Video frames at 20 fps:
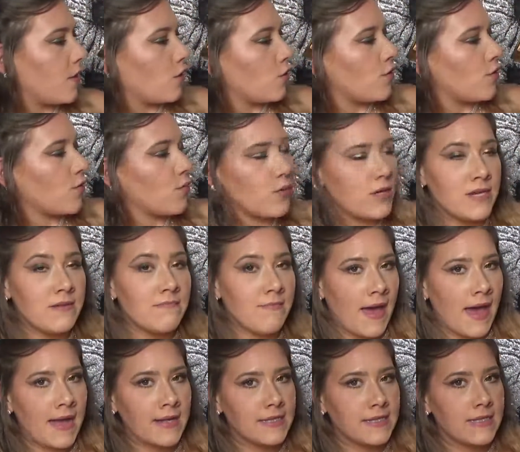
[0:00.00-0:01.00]
three
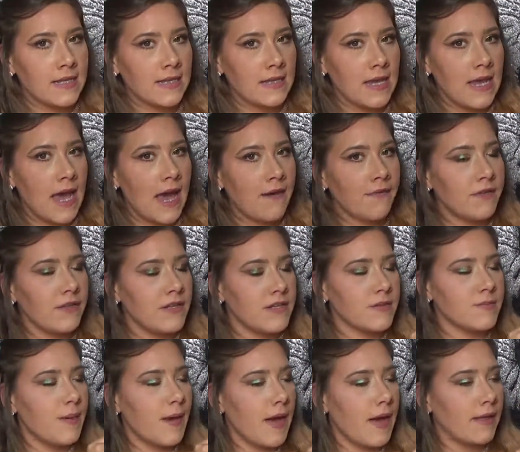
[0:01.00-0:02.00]
mattes that they have in
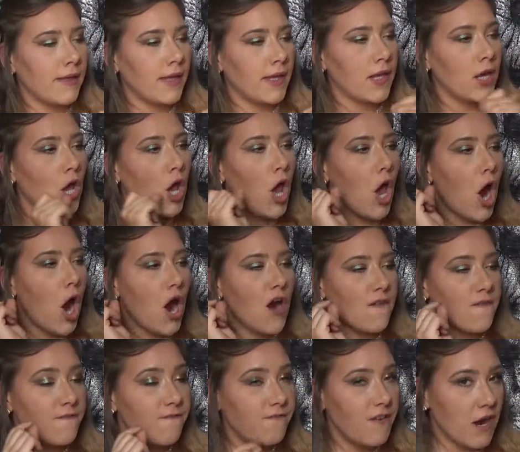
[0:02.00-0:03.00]
this palette
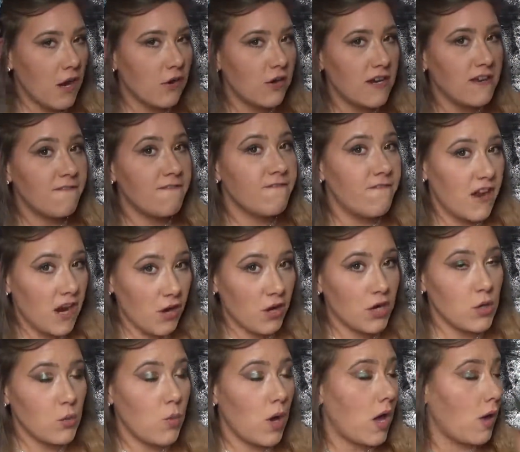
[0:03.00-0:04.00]
are very,
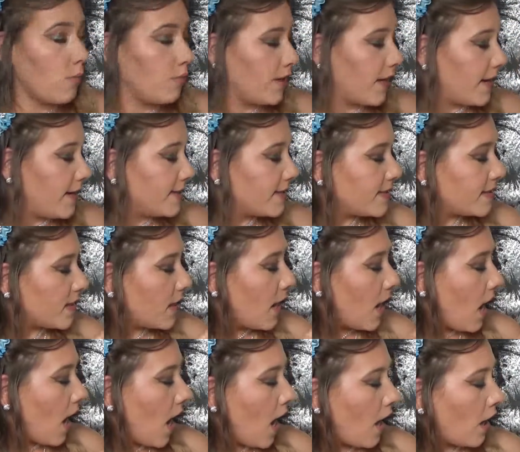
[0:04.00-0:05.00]
very well placed.
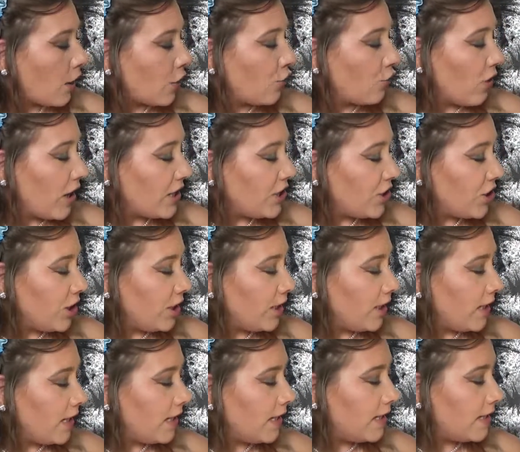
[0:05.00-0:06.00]
Gretchen
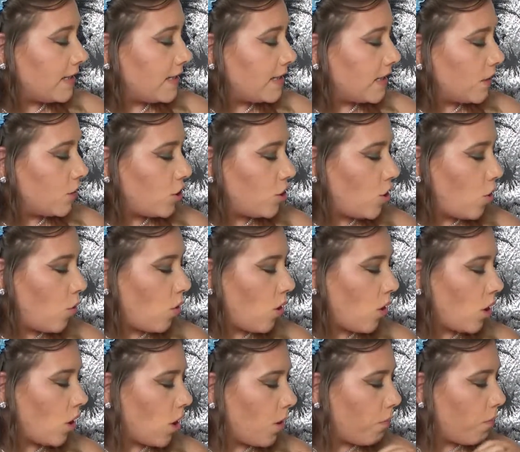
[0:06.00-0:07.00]
is
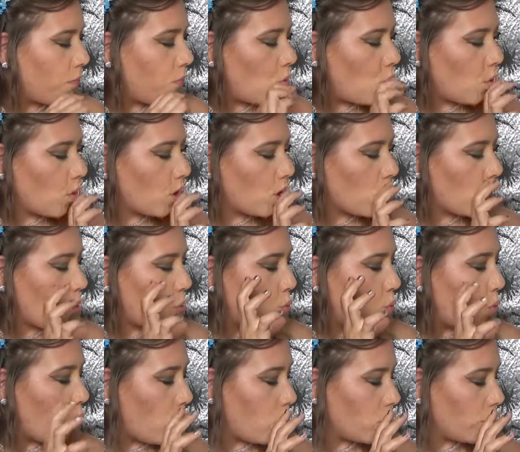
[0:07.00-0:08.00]
your more
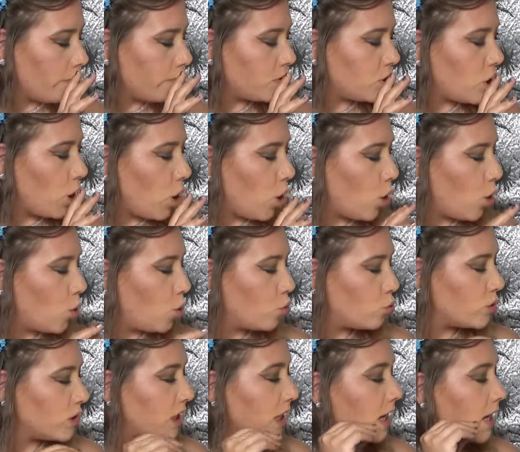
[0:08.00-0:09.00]
warm
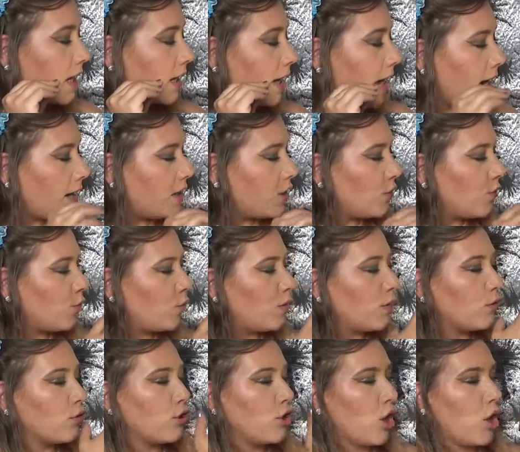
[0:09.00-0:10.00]
toned, kind of
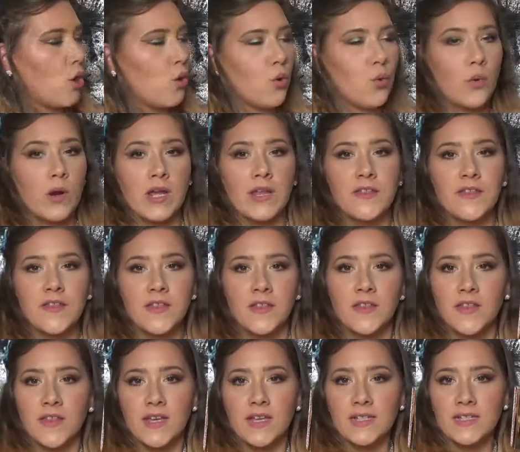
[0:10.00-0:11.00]
will go with
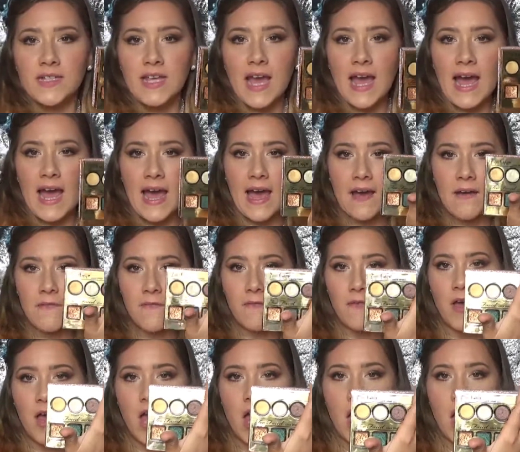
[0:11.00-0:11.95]
this half